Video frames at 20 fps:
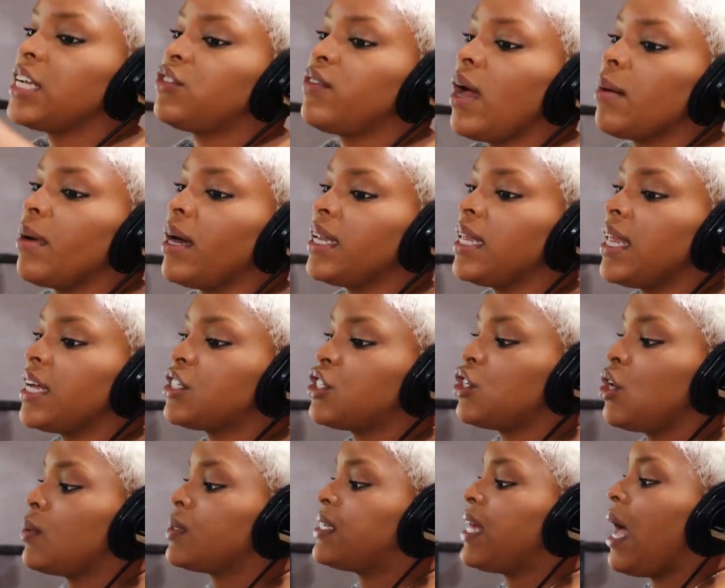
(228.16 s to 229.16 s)
chat trap gotta let
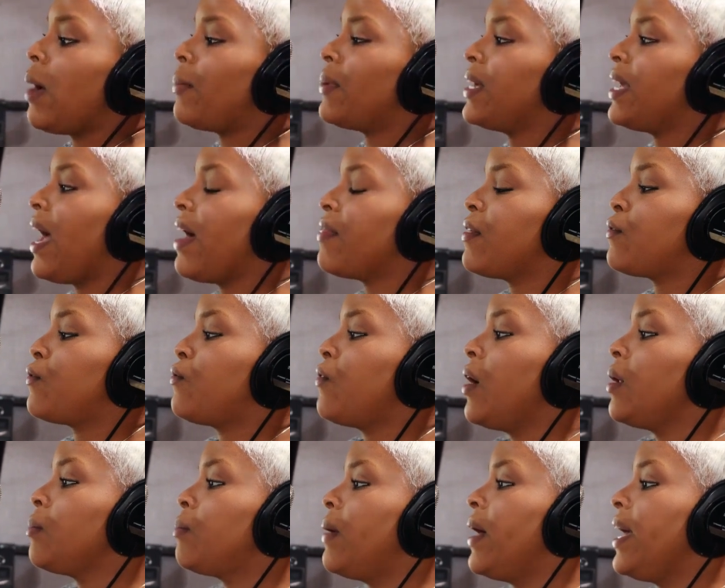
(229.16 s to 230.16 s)
you know what's happening at the
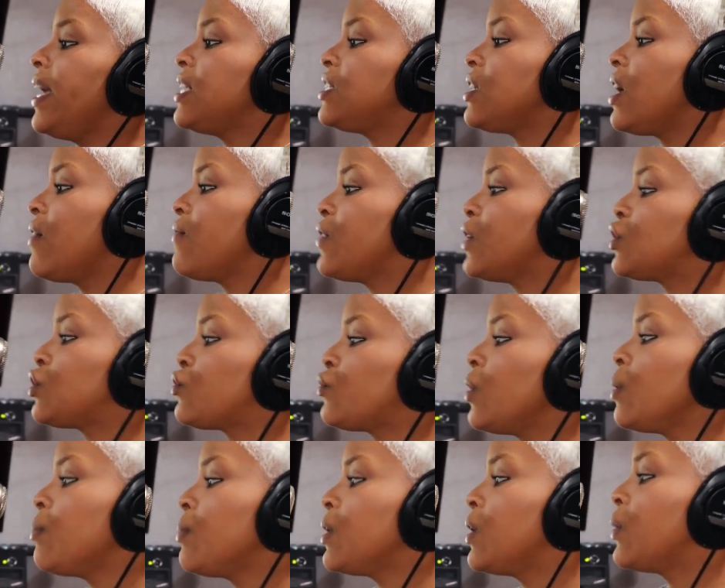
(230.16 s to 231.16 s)
front page of the
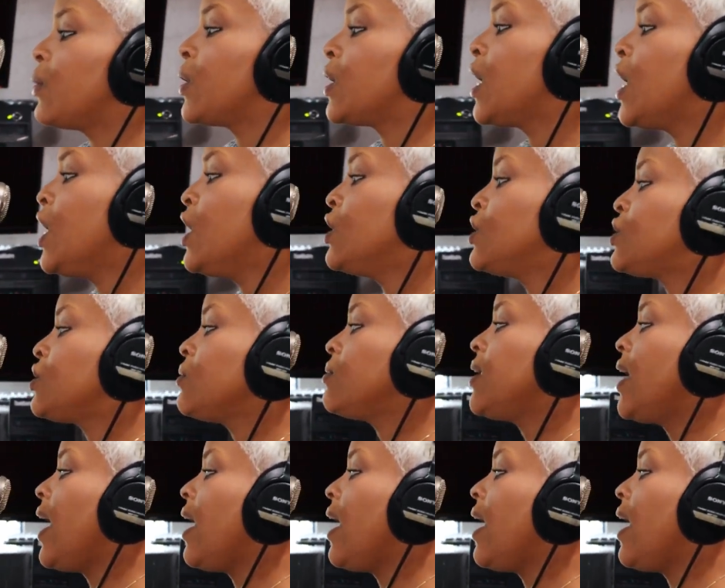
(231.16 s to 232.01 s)
tribune so